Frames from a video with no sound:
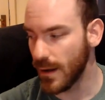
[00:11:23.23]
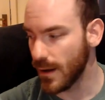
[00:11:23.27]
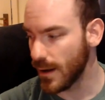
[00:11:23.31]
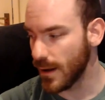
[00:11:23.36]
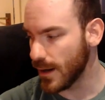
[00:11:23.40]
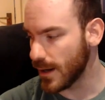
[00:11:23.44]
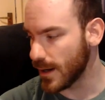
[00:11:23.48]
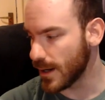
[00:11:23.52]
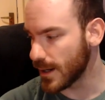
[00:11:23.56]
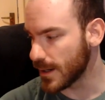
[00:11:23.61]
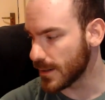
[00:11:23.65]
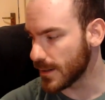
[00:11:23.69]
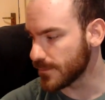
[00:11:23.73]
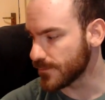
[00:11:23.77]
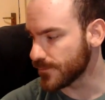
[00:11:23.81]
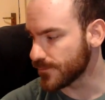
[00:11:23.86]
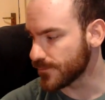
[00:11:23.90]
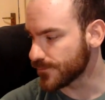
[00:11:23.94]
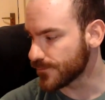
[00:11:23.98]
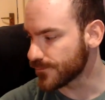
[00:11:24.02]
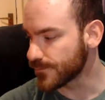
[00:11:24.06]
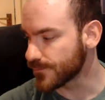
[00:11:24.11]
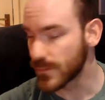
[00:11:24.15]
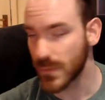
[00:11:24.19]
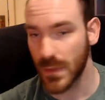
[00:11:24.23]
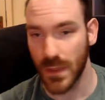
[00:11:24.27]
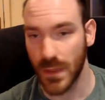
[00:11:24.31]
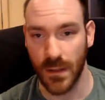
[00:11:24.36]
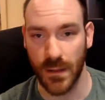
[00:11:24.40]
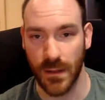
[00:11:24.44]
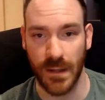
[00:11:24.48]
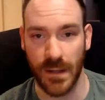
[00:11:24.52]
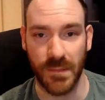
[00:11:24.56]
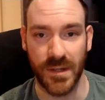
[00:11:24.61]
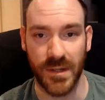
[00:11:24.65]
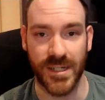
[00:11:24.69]
Um,
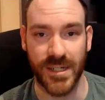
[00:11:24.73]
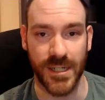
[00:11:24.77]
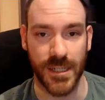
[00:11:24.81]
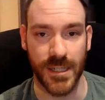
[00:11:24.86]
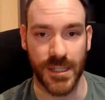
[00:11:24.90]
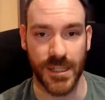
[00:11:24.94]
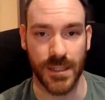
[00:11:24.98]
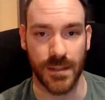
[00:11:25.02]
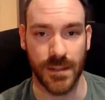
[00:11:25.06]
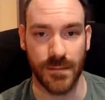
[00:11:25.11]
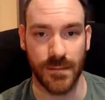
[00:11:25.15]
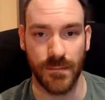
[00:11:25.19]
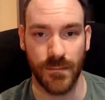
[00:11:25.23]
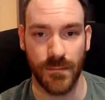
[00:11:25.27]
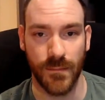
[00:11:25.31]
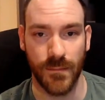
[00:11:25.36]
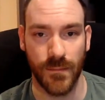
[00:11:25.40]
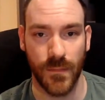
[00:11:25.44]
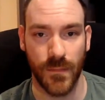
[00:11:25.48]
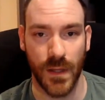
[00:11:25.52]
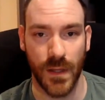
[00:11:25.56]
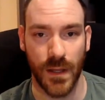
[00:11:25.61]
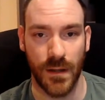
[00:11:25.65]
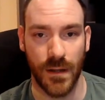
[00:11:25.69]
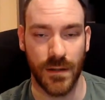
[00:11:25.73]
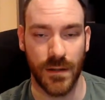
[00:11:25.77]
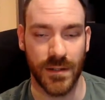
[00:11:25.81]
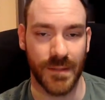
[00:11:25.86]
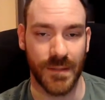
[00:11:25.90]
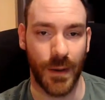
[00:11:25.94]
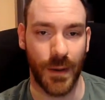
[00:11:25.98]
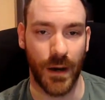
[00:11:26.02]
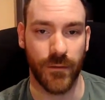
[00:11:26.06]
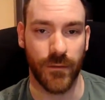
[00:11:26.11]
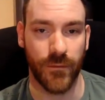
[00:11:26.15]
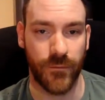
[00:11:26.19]
the magician is
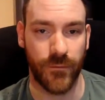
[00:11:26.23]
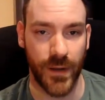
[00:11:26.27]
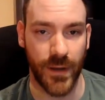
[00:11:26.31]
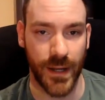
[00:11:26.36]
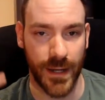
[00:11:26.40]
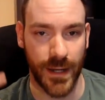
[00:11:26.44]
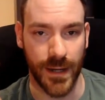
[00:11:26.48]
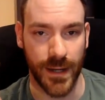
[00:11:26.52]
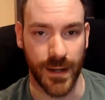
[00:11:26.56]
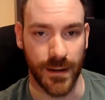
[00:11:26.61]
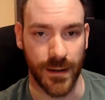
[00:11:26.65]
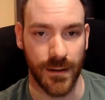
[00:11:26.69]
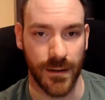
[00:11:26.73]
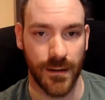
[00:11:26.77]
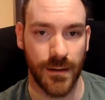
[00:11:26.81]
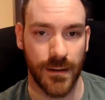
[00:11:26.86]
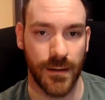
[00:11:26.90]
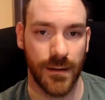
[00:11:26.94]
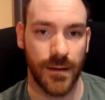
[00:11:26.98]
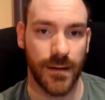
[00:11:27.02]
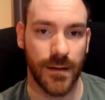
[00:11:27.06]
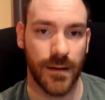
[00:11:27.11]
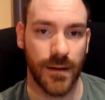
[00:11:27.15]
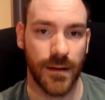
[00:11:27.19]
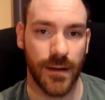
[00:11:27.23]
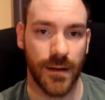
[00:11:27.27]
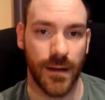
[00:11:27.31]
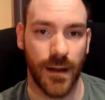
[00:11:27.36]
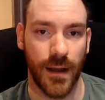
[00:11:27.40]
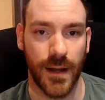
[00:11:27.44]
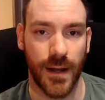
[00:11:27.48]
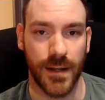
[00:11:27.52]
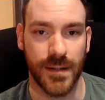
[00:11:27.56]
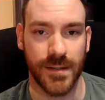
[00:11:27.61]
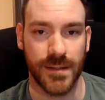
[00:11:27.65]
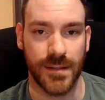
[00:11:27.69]
about thinking
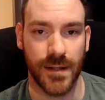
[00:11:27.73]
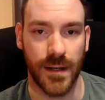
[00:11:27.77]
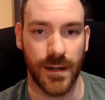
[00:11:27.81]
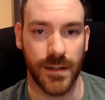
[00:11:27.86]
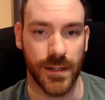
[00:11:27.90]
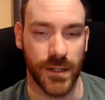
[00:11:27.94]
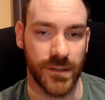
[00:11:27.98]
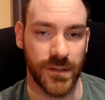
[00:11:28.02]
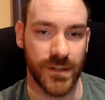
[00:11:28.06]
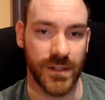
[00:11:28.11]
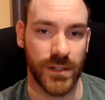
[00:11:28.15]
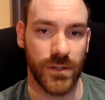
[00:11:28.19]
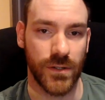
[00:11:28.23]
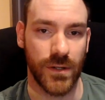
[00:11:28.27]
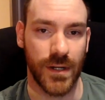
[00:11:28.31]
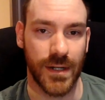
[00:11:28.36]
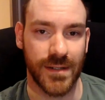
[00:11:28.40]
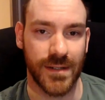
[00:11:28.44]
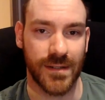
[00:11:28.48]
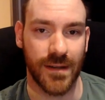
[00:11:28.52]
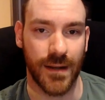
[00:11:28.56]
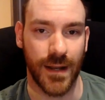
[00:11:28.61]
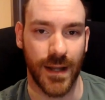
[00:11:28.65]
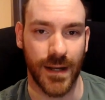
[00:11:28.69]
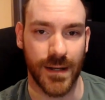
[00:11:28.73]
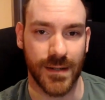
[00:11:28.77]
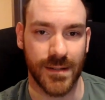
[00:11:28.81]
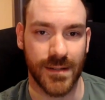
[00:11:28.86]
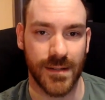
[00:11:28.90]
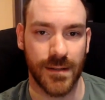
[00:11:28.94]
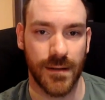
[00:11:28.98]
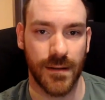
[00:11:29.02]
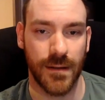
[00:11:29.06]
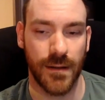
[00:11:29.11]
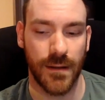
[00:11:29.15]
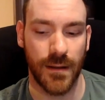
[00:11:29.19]
and uh, using your intellect,
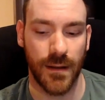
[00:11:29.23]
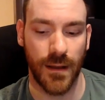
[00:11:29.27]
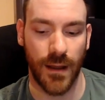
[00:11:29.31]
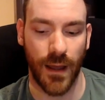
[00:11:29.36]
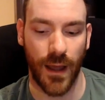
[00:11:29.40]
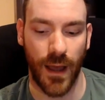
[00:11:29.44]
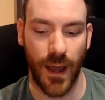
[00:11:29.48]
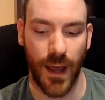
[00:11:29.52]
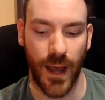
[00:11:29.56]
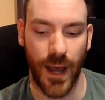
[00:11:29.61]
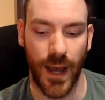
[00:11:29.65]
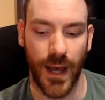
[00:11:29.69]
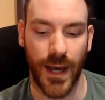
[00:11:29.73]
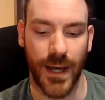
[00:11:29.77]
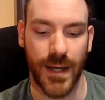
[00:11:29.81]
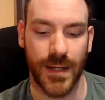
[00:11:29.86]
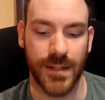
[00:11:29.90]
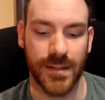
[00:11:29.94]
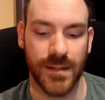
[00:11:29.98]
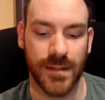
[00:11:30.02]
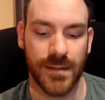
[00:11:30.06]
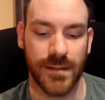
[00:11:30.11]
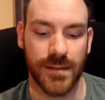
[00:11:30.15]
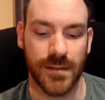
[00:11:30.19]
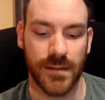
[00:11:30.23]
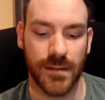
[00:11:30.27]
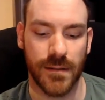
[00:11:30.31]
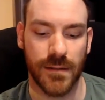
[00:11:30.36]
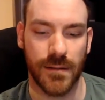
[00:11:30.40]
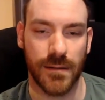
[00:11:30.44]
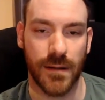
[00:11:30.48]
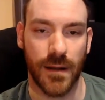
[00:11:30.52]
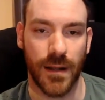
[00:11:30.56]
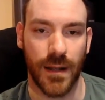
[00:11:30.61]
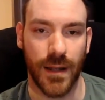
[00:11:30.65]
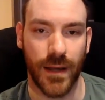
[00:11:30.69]
and
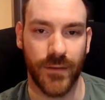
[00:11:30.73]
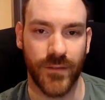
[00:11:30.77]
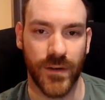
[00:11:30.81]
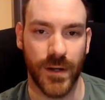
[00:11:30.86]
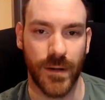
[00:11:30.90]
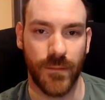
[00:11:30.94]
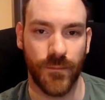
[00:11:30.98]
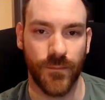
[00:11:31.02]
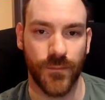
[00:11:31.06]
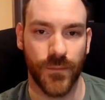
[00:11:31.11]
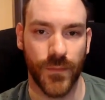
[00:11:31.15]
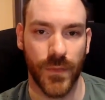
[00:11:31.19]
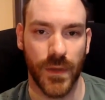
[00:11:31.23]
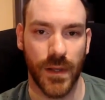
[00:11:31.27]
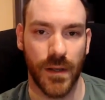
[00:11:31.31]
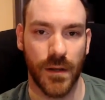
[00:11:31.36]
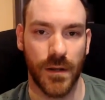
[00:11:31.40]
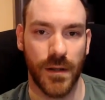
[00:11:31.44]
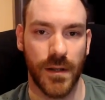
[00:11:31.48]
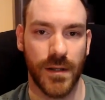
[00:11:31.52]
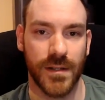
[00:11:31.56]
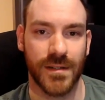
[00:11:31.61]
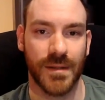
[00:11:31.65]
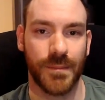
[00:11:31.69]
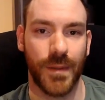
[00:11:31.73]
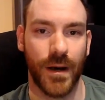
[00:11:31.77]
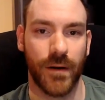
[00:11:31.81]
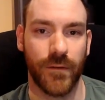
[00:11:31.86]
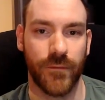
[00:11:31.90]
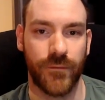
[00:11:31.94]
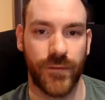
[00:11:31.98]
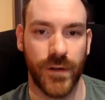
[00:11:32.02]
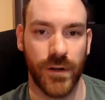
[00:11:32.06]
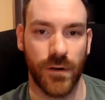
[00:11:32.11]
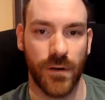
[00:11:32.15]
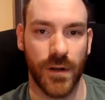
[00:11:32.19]
the lover is about
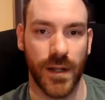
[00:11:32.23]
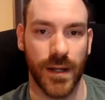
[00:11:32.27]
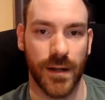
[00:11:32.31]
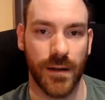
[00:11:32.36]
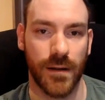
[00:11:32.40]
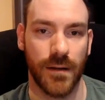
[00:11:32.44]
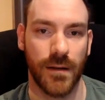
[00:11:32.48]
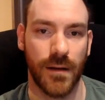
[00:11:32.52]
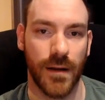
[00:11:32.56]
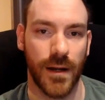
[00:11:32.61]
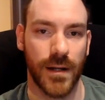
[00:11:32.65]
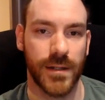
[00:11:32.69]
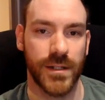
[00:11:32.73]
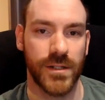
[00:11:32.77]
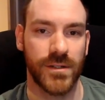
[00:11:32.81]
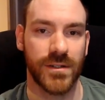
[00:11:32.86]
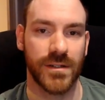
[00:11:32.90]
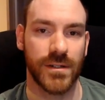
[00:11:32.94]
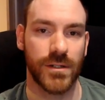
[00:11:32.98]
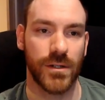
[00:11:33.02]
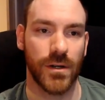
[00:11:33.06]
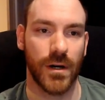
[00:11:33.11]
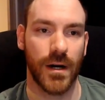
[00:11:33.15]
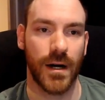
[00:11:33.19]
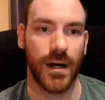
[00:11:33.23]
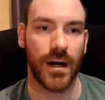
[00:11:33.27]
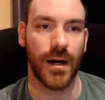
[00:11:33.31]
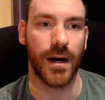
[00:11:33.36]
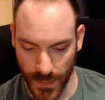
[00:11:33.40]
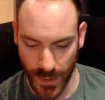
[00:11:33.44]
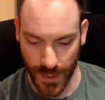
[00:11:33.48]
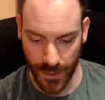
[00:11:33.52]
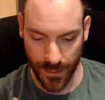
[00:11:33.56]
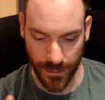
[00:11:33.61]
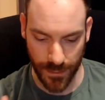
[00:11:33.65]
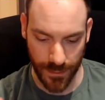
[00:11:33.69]
feeling and using your heart.